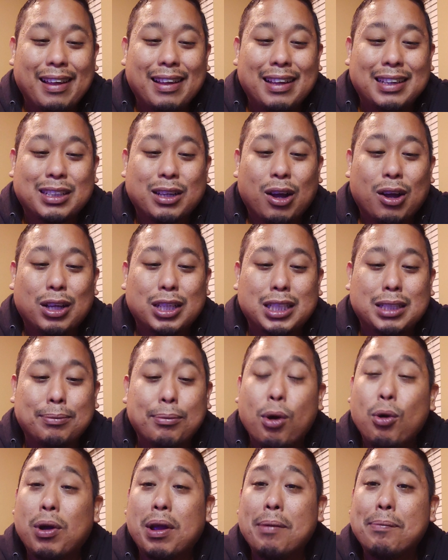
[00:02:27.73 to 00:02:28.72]
It's called
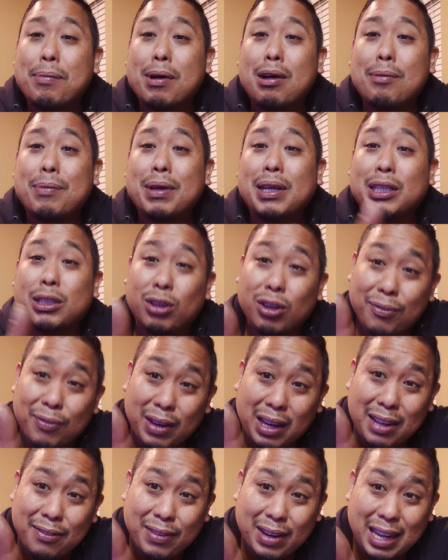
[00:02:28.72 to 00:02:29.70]
Smoking Banh Mi. So if you
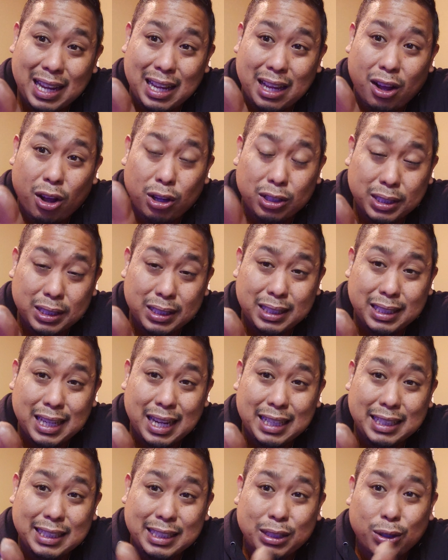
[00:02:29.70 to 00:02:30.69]
live in Austin,
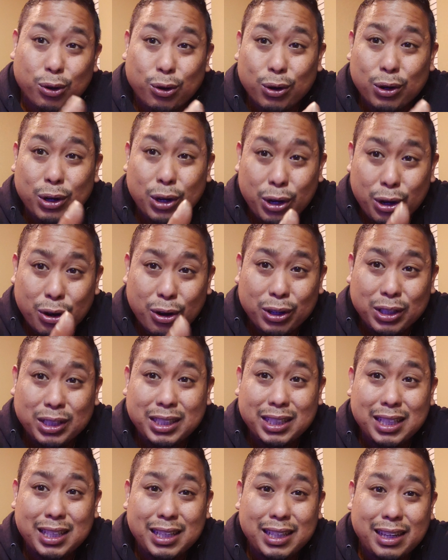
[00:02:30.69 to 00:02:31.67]
Texas or New York
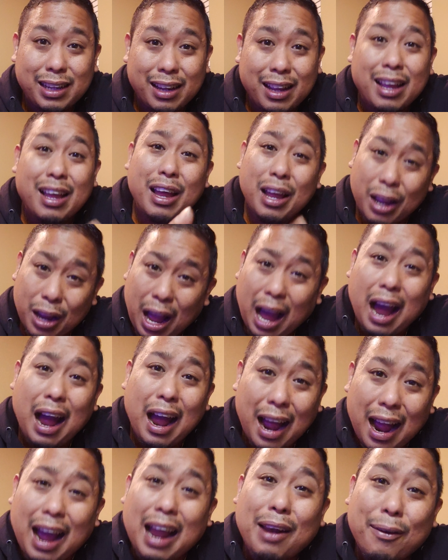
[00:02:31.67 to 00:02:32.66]
City, I
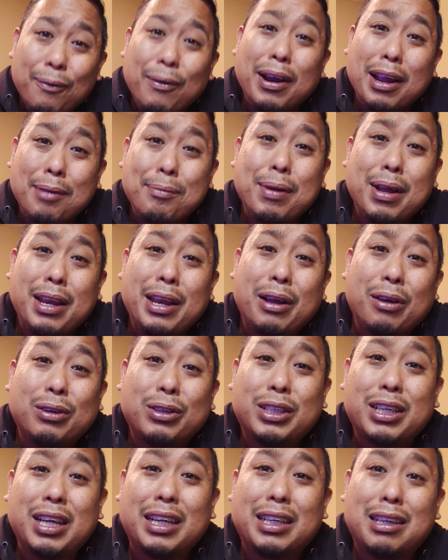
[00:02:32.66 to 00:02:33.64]
highly recommend you go
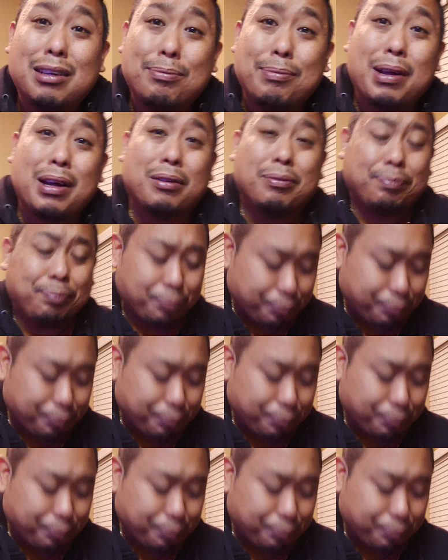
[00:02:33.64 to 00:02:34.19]
check them out.